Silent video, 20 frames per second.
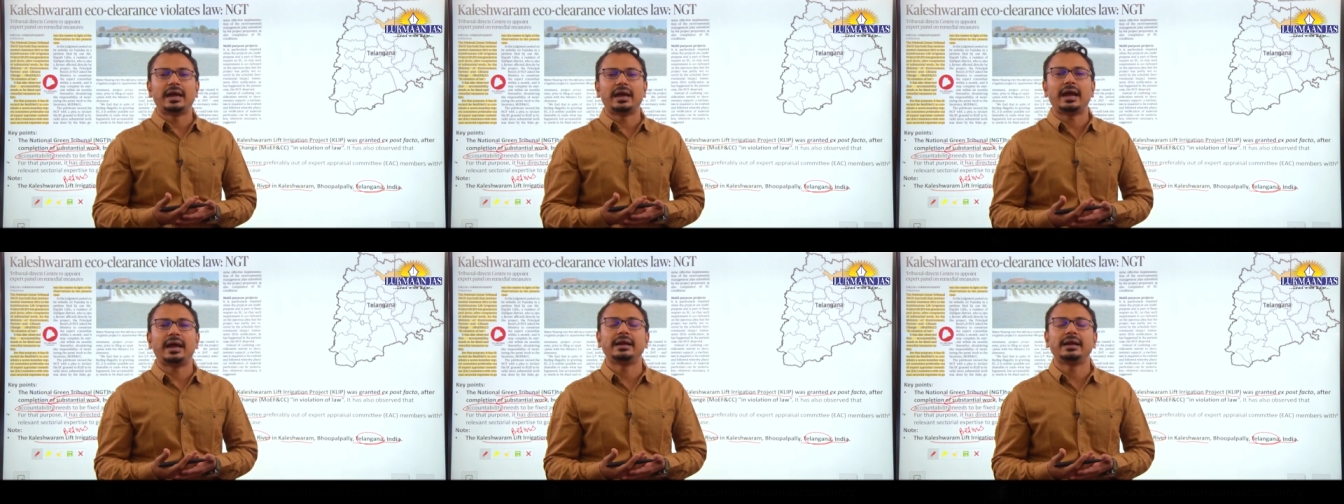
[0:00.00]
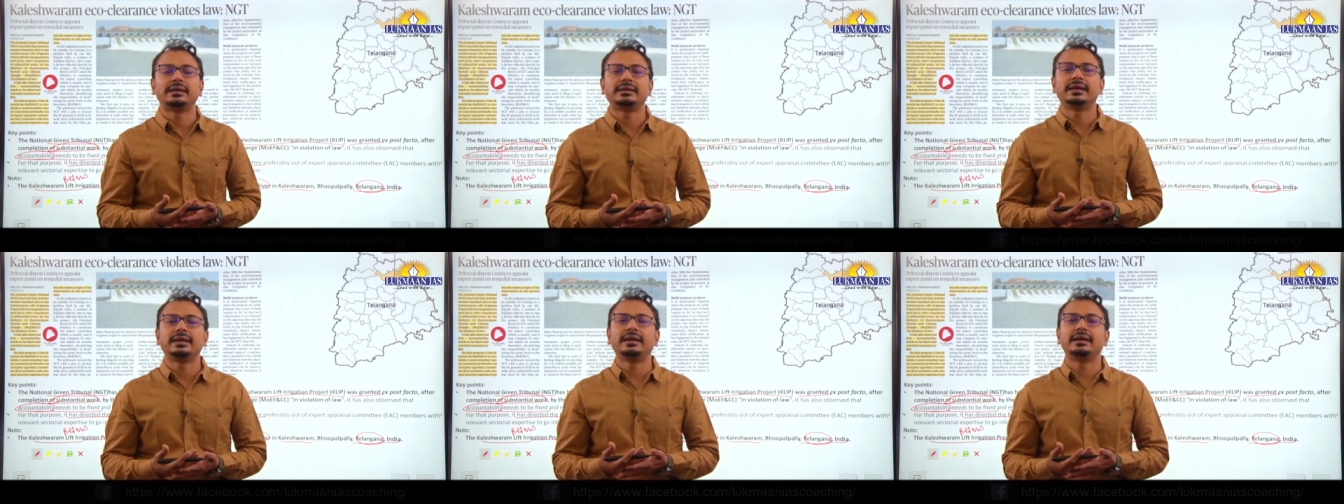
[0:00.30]

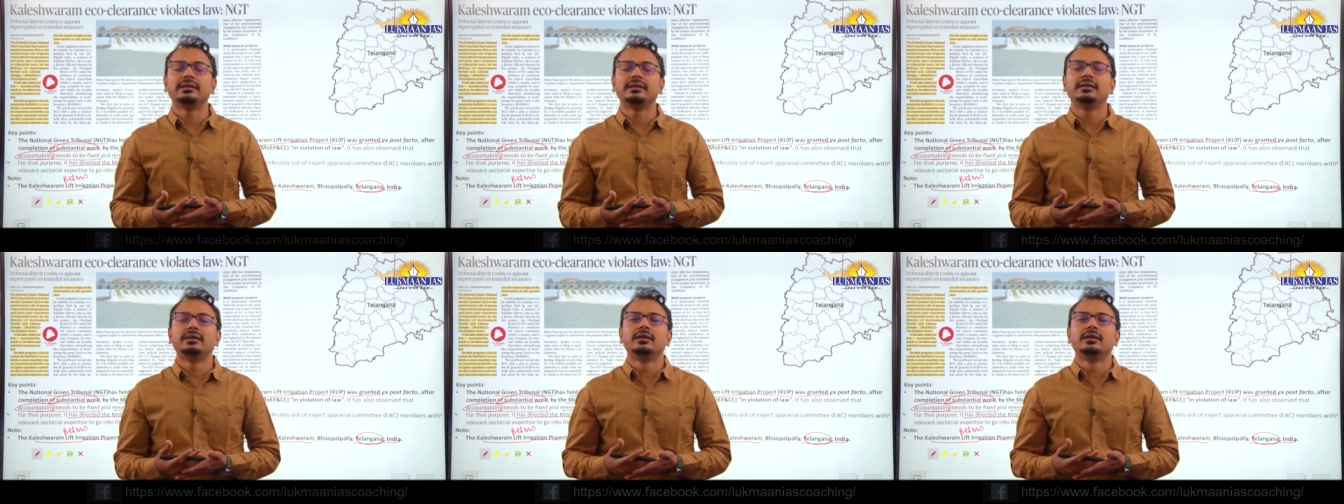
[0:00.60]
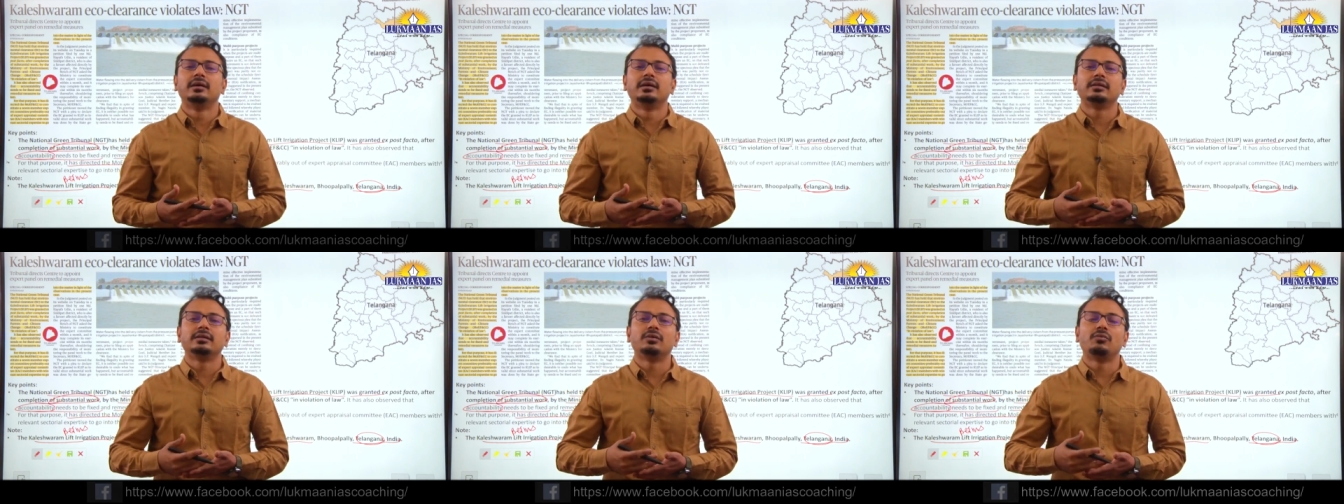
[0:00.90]
and then
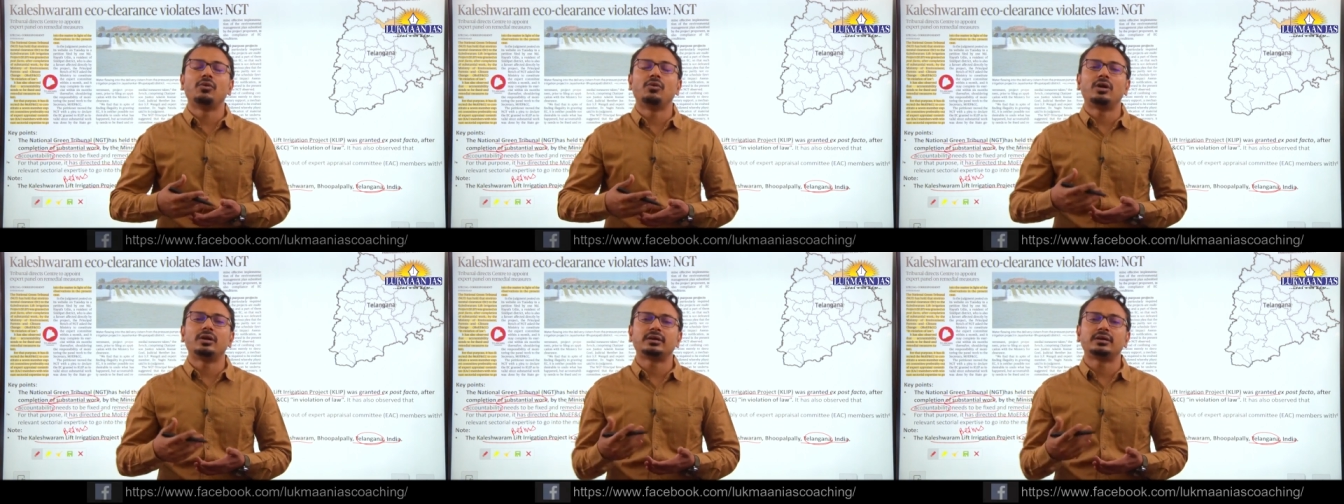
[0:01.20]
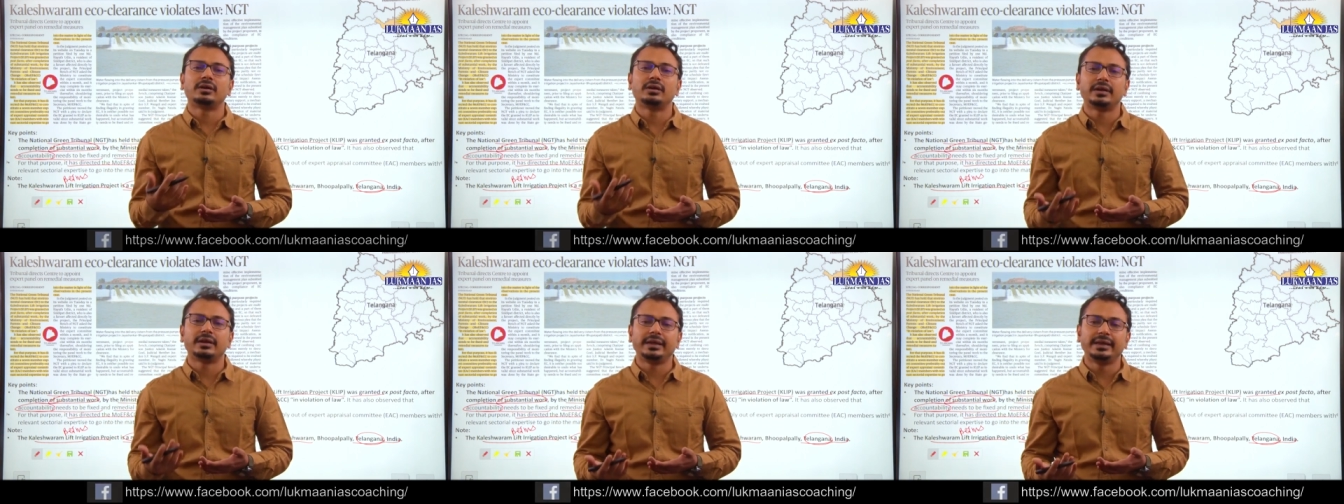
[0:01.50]
the
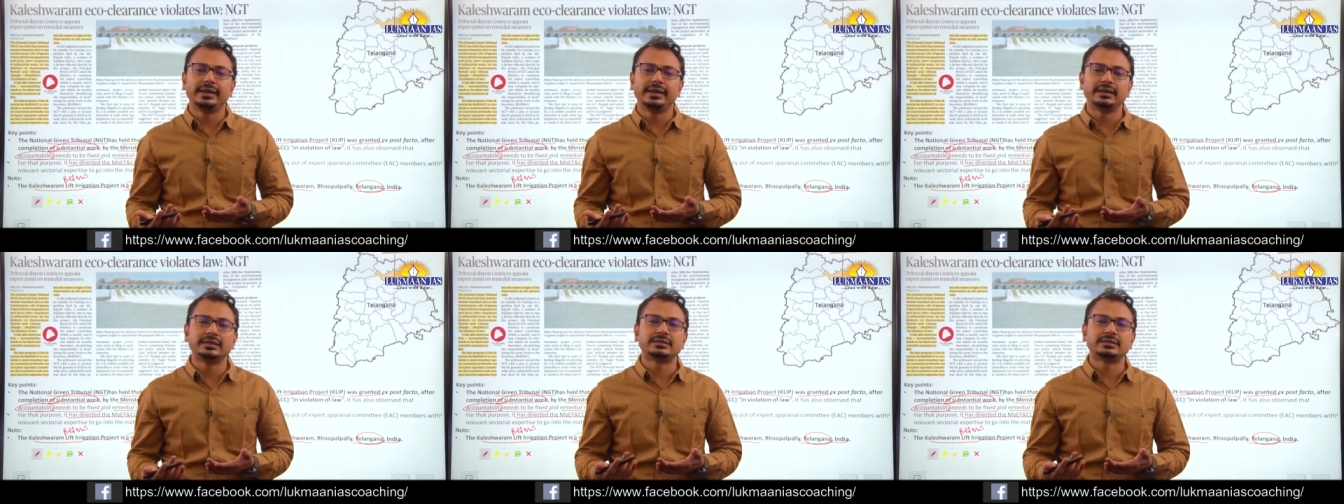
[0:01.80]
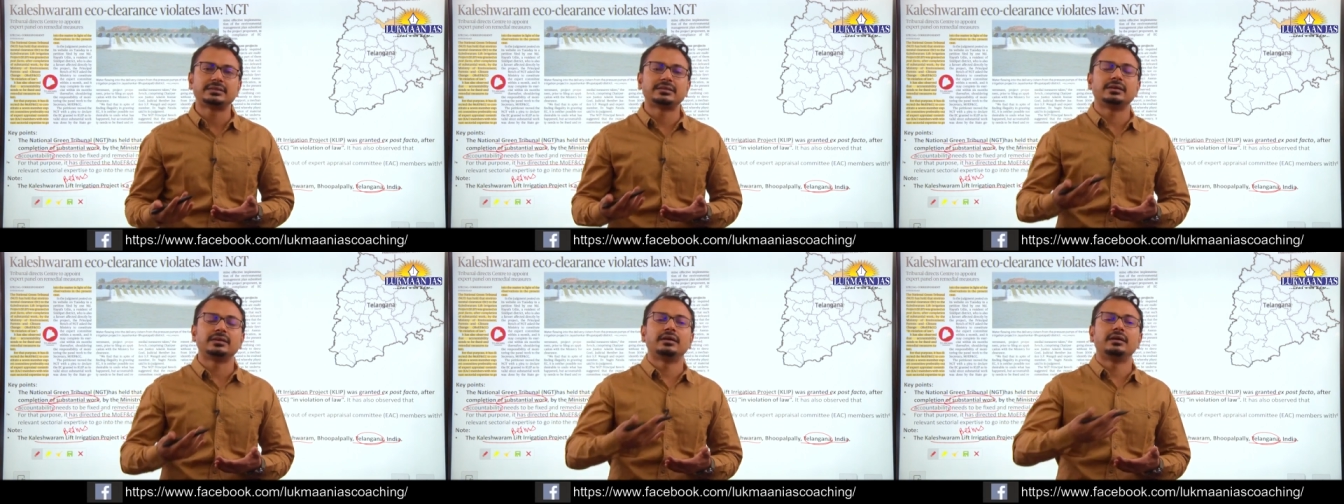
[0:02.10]
water is
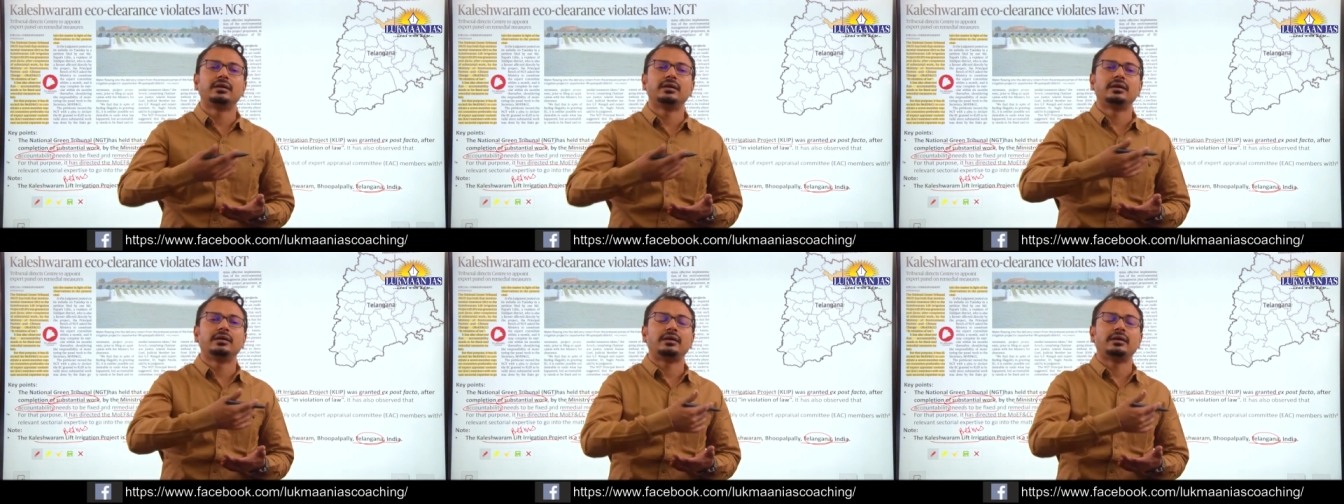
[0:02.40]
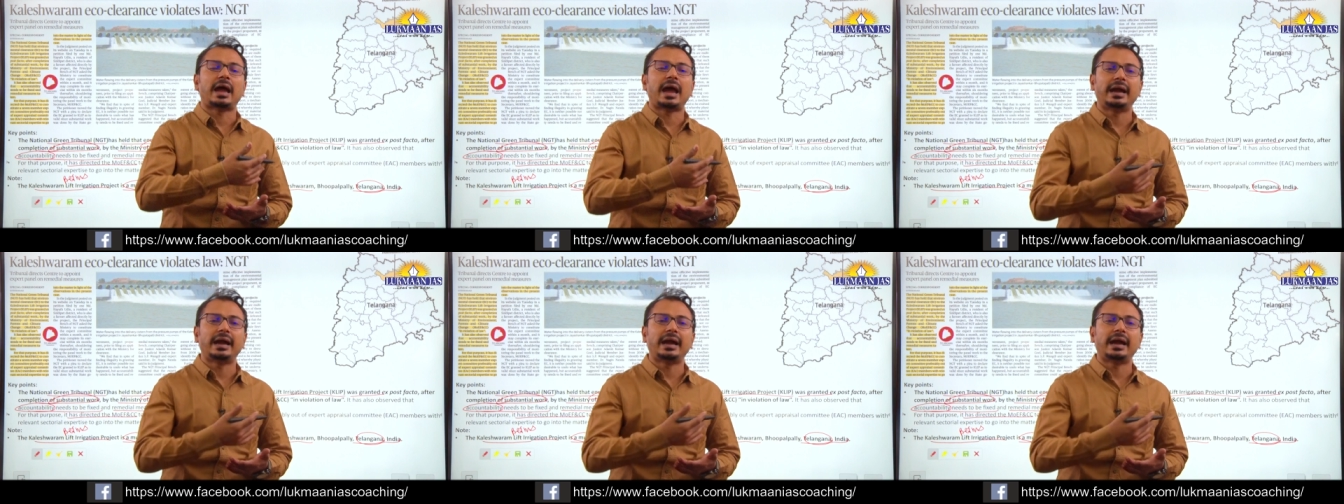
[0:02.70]
uh,